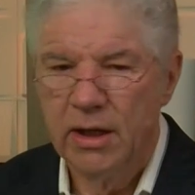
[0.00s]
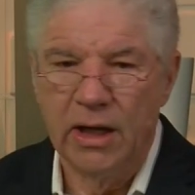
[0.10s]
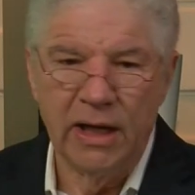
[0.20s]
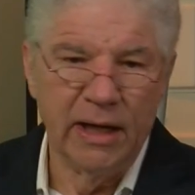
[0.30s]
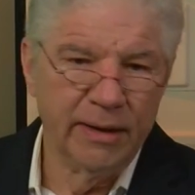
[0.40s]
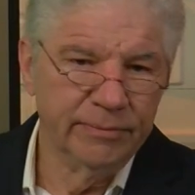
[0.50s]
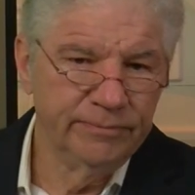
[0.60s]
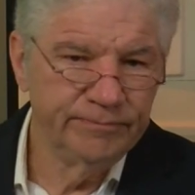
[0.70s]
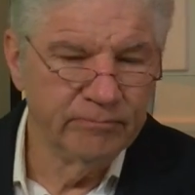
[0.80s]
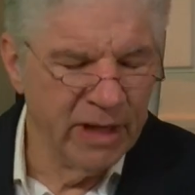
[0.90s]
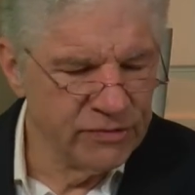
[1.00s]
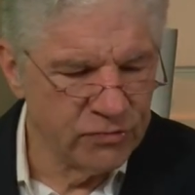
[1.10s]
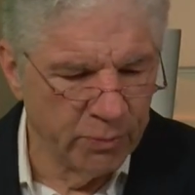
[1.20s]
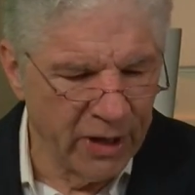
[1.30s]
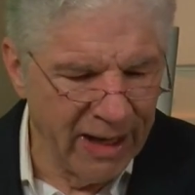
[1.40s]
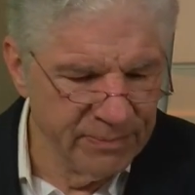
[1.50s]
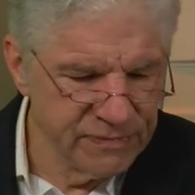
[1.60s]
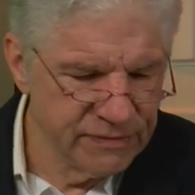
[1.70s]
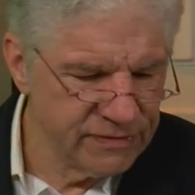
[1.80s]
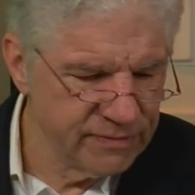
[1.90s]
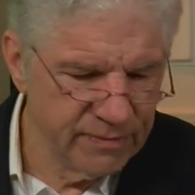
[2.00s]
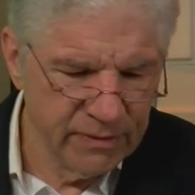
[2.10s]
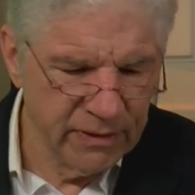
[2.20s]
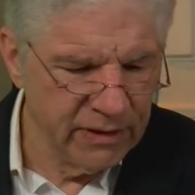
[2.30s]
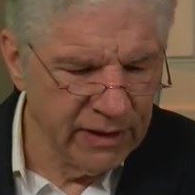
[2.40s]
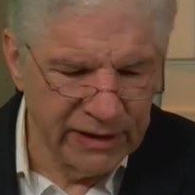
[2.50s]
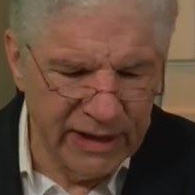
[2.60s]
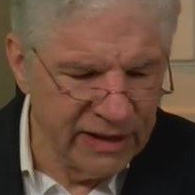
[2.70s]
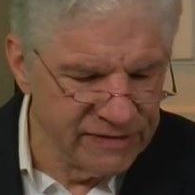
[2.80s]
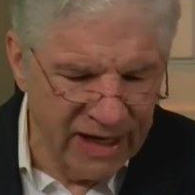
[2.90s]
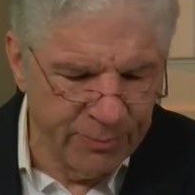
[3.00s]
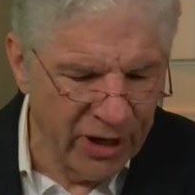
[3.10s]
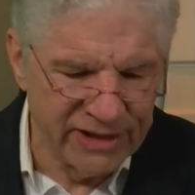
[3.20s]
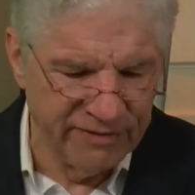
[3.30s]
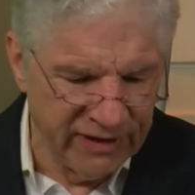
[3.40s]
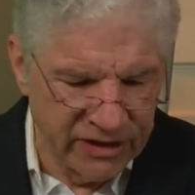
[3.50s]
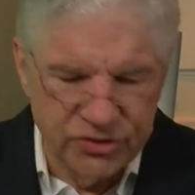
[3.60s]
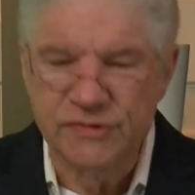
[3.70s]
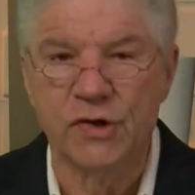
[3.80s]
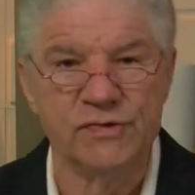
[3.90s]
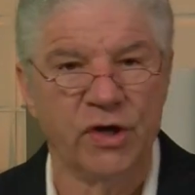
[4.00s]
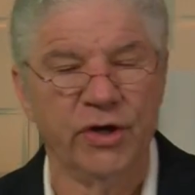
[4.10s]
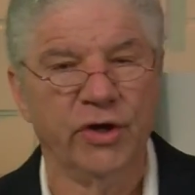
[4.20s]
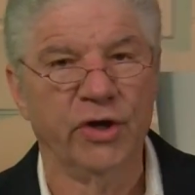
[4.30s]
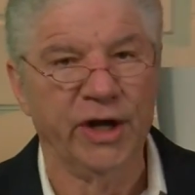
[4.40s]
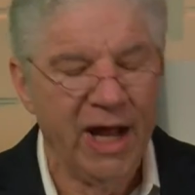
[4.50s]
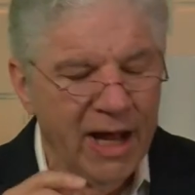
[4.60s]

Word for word: uh, menstrual problems in kids, hyperactivity, and it just goes on, on, on.